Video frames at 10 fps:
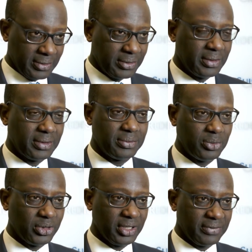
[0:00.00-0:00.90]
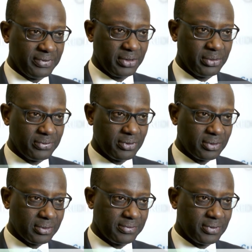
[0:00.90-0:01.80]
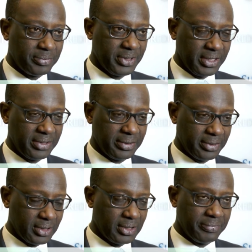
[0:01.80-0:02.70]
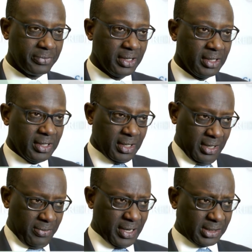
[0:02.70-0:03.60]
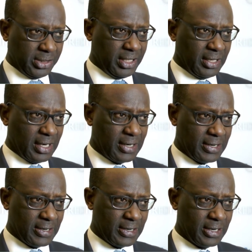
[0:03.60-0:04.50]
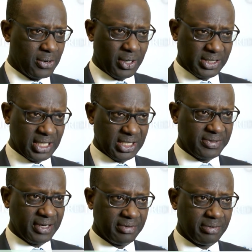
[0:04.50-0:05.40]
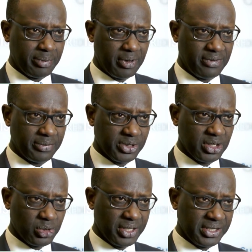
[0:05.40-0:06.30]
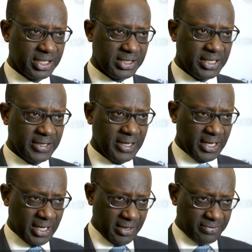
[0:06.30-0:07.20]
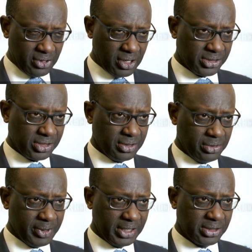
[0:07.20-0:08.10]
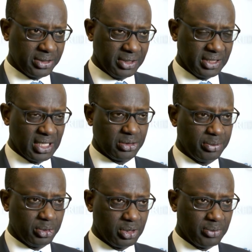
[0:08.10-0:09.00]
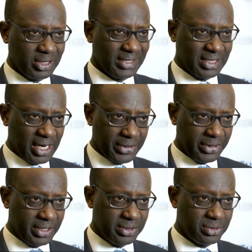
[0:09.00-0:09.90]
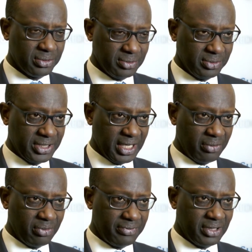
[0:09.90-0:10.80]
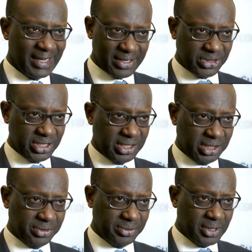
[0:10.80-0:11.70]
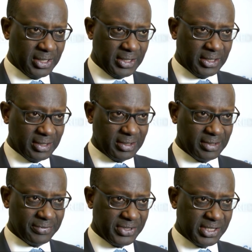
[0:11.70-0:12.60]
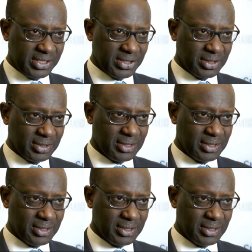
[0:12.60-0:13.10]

Uh, good morning, and thank you for, for being here. Um, we actually are quite satisfied with the performance in twenty sixteen. The loss you mentioned is attributable entirely to dealing with a legacy issue. Uh, this is a,